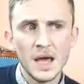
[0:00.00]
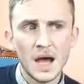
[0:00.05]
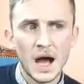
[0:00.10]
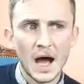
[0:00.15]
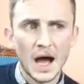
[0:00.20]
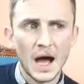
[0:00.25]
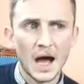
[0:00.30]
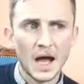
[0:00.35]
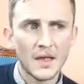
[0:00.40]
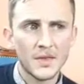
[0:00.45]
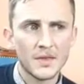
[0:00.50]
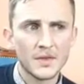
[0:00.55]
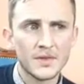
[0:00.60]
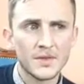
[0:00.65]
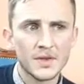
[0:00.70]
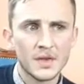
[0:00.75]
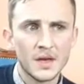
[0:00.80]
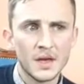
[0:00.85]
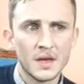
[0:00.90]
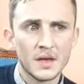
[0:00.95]

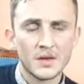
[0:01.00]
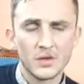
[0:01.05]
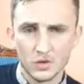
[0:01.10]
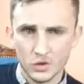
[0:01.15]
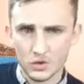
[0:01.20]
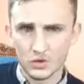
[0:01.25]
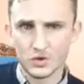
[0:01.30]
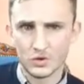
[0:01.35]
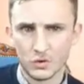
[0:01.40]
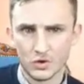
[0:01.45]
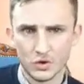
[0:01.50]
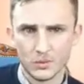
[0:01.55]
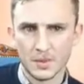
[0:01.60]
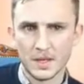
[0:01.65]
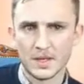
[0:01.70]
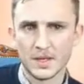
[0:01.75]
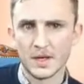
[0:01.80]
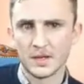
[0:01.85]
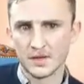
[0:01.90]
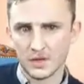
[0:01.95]
and use social
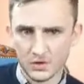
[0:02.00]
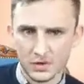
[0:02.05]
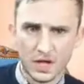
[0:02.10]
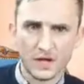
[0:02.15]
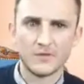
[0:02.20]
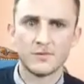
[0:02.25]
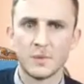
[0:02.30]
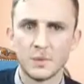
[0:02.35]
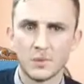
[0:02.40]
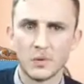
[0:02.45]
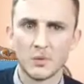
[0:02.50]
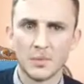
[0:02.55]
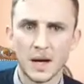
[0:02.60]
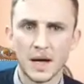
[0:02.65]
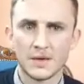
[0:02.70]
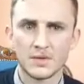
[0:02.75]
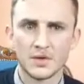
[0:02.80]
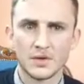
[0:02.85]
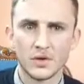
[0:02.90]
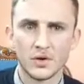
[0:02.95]
media to drive people
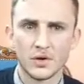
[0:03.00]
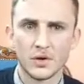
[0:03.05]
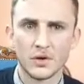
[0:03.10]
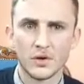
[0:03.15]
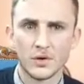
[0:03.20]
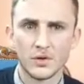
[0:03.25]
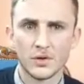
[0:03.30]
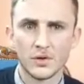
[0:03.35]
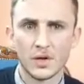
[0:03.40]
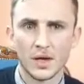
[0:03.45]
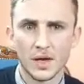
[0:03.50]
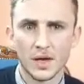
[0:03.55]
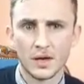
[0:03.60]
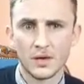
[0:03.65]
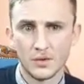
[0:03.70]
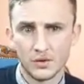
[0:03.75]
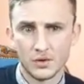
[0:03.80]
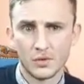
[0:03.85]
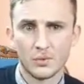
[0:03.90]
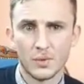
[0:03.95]
back to your
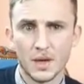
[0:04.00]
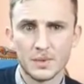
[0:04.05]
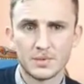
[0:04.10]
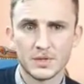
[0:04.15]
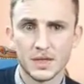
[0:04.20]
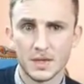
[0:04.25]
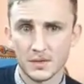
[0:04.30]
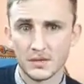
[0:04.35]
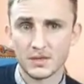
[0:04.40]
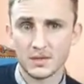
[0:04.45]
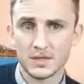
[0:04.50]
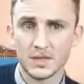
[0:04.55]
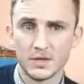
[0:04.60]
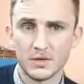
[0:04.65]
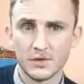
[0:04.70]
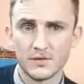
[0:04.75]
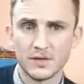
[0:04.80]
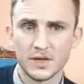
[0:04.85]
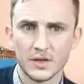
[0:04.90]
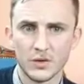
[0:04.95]
website and see
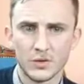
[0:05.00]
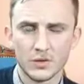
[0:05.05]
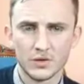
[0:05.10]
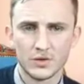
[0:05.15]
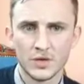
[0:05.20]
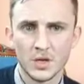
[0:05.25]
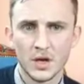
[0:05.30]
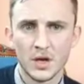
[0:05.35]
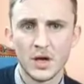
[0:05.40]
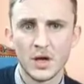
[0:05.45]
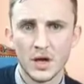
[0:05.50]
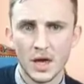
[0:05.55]
your videos